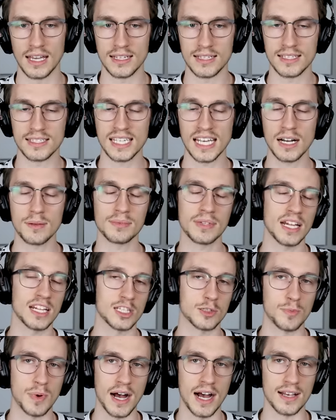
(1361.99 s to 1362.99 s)
It's a setup that
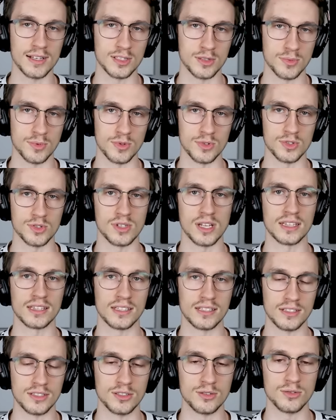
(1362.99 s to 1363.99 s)
it's possible so that
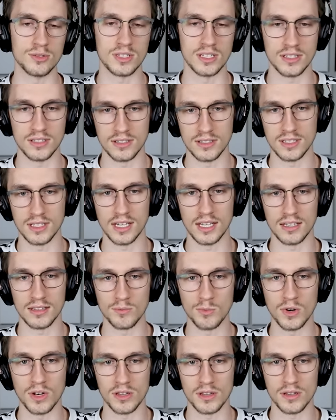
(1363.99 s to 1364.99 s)
the dude can,
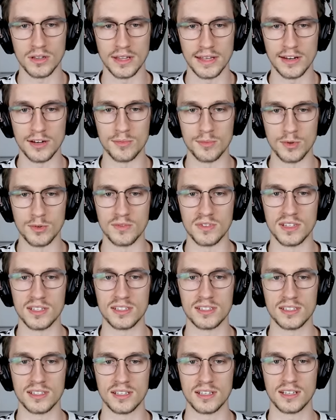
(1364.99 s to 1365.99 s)
in one of the later
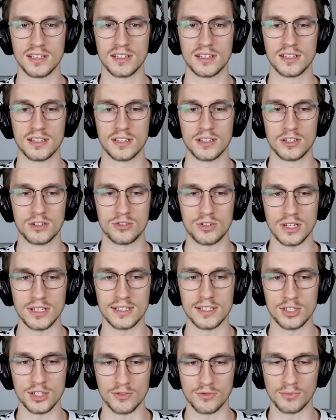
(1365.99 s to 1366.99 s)
movies,
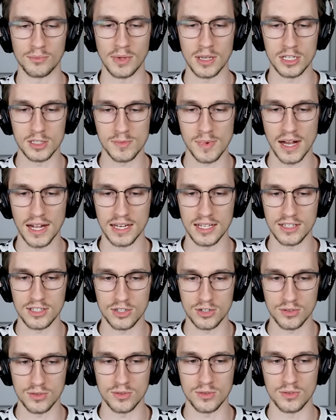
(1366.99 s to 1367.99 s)
transition from his body
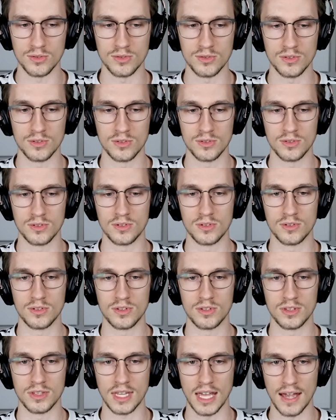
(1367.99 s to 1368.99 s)
to
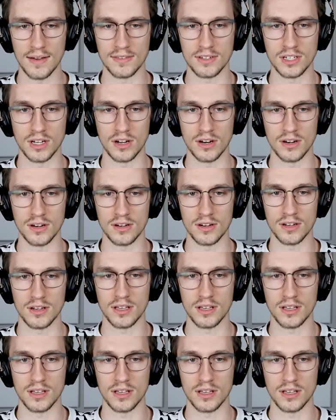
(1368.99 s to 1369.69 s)
the avatar.